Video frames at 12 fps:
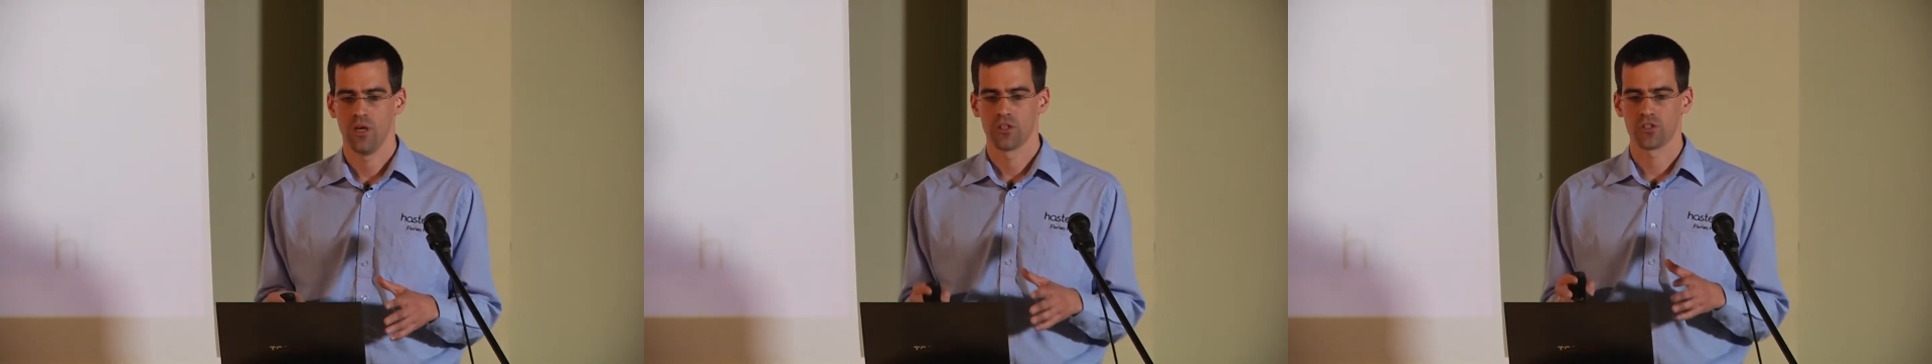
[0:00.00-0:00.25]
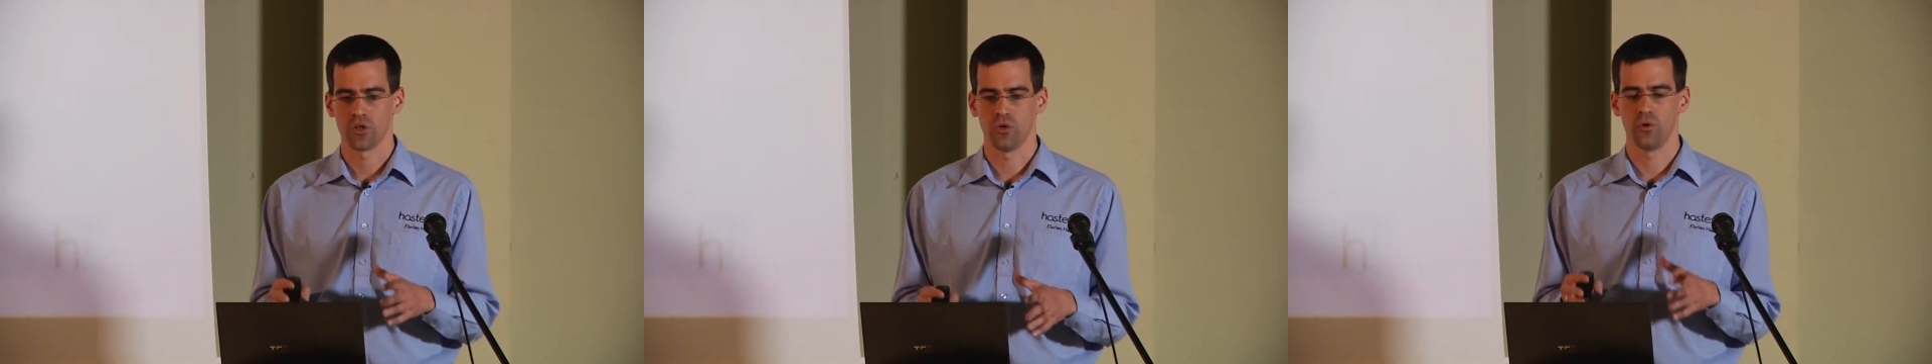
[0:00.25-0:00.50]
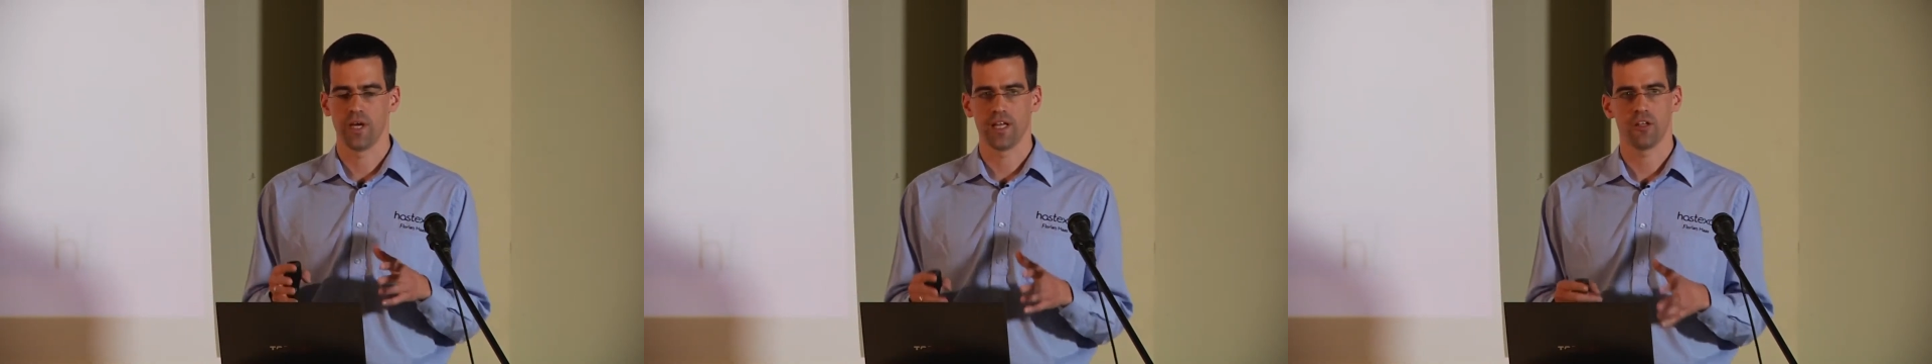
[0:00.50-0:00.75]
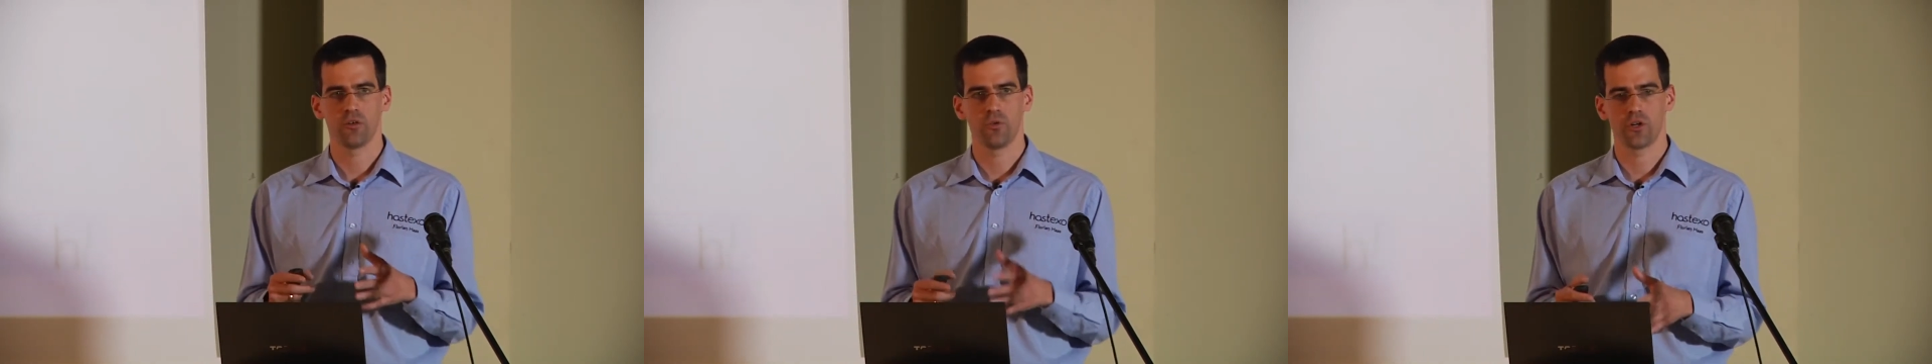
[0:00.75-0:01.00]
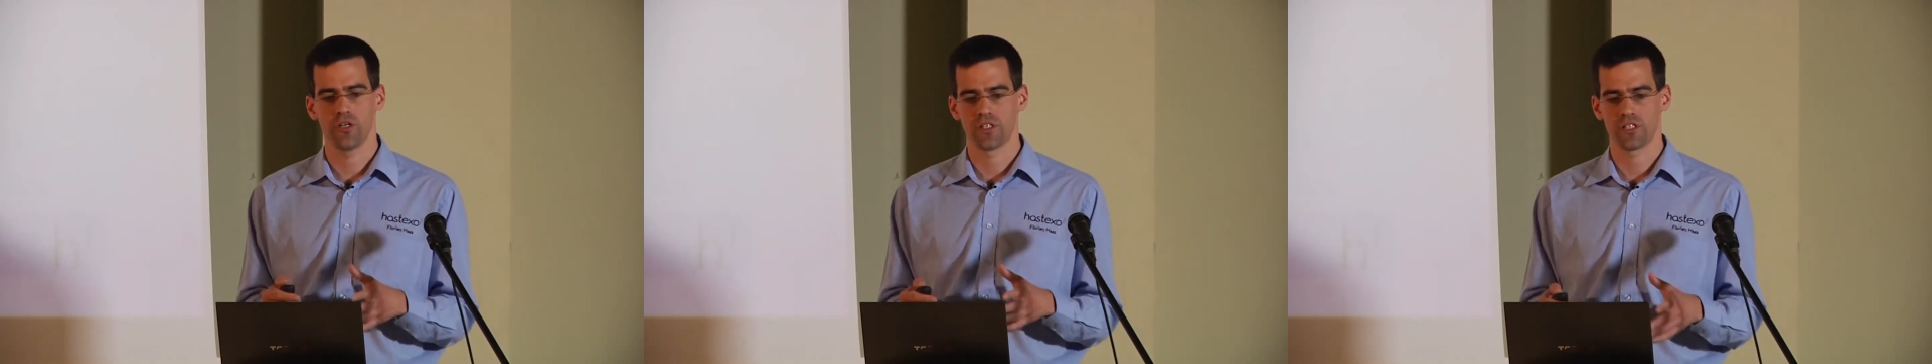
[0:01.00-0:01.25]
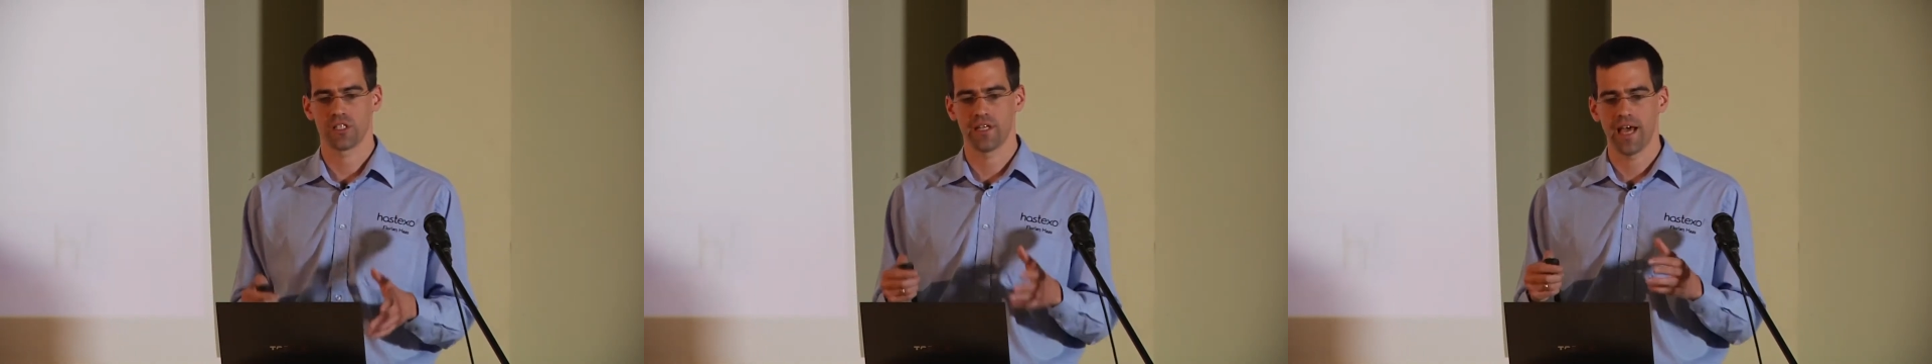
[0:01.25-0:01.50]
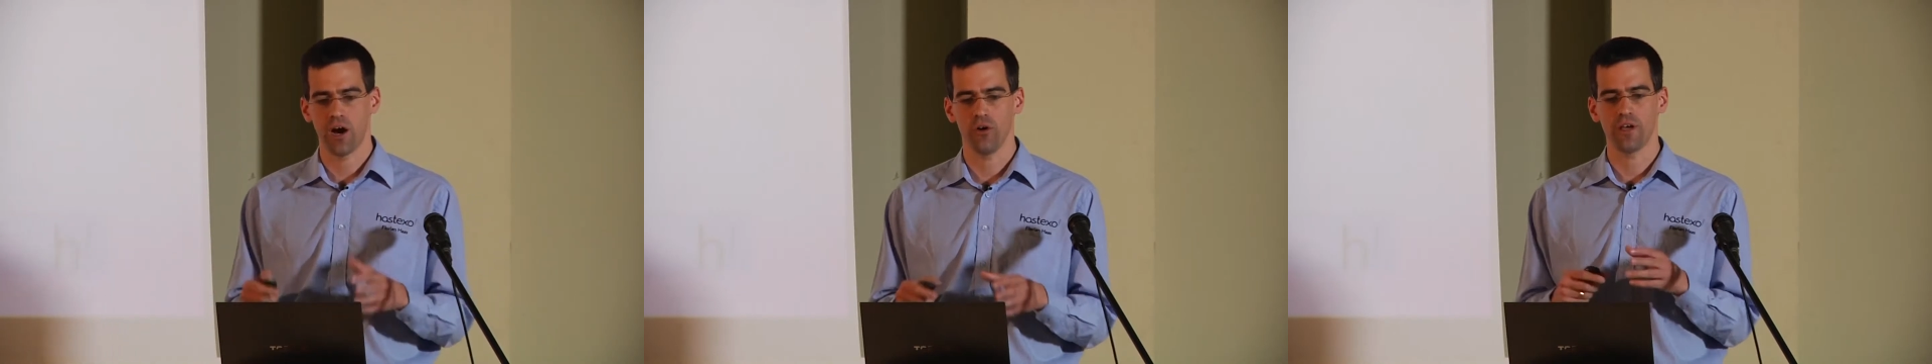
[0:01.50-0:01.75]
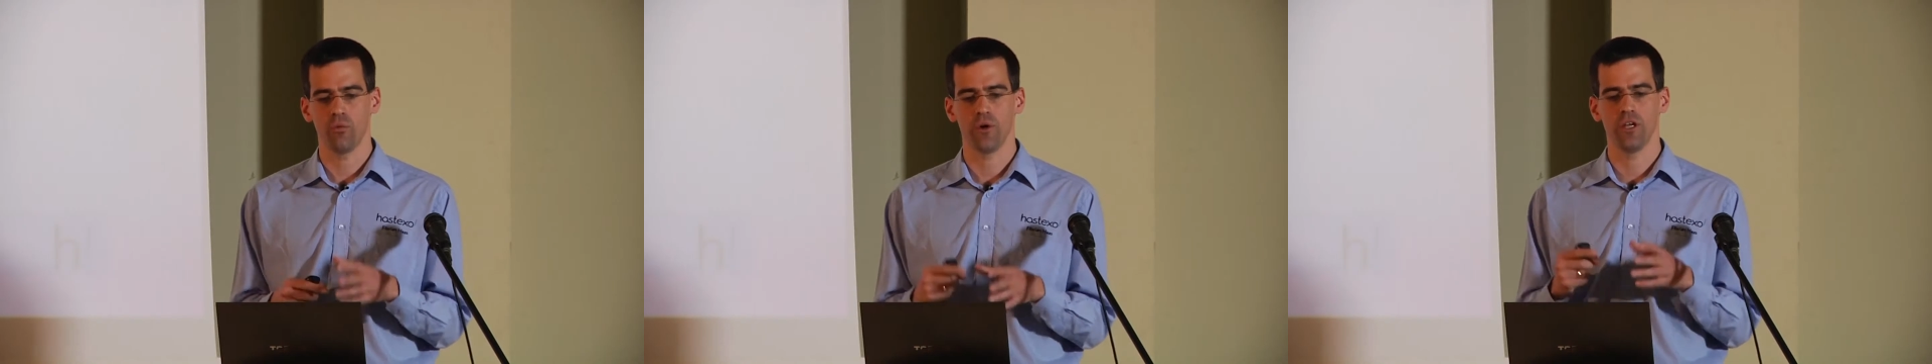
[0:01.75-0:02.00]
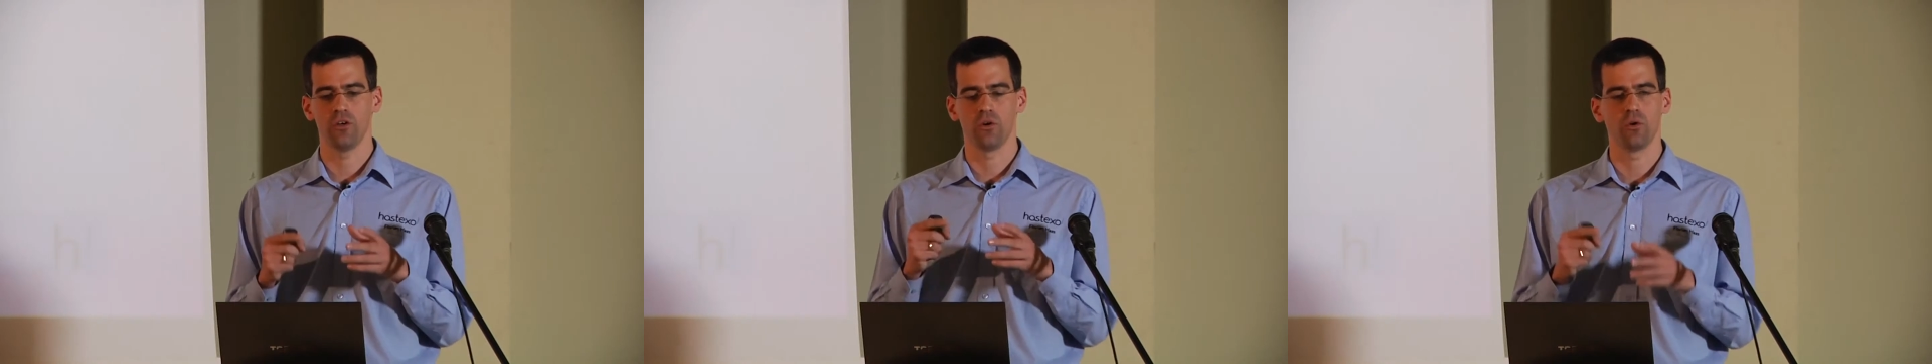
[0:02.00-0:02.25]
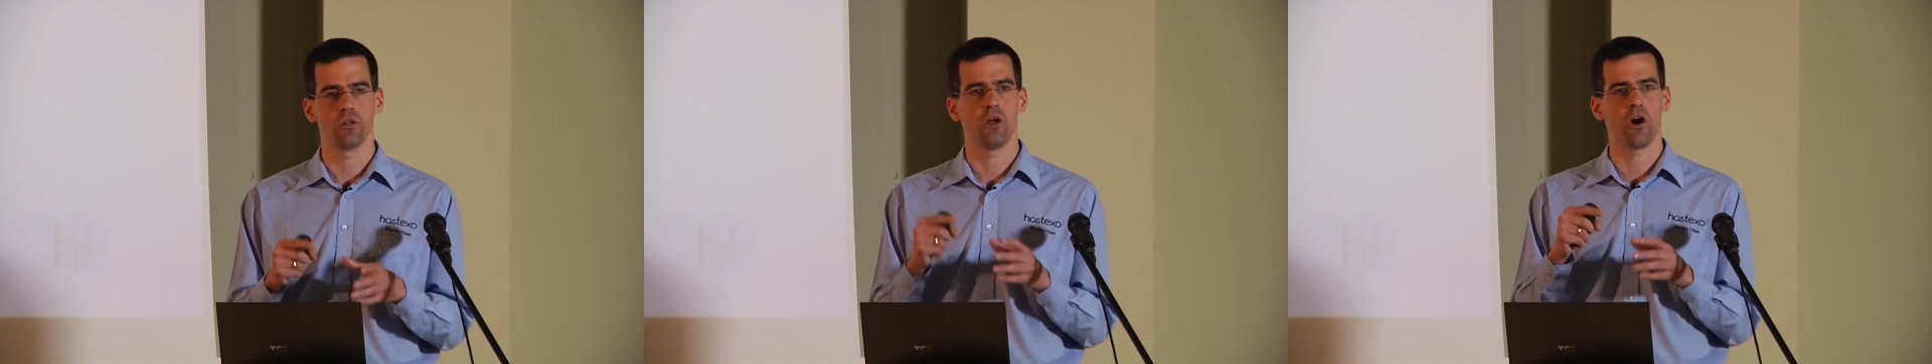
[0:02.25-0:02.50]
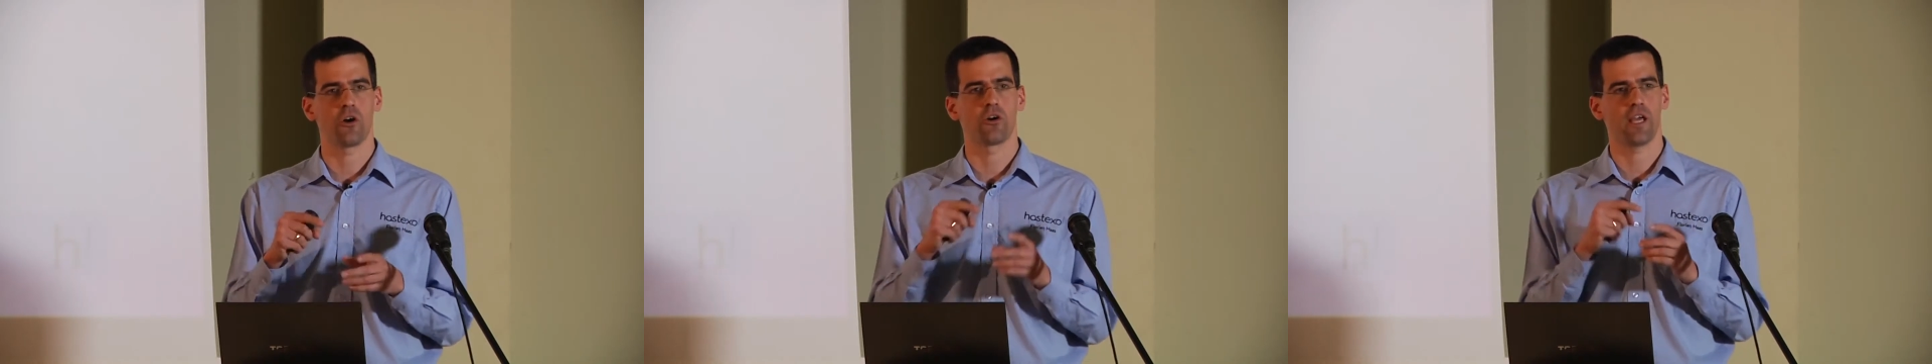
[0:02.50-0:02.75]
So in other words, now that we no longer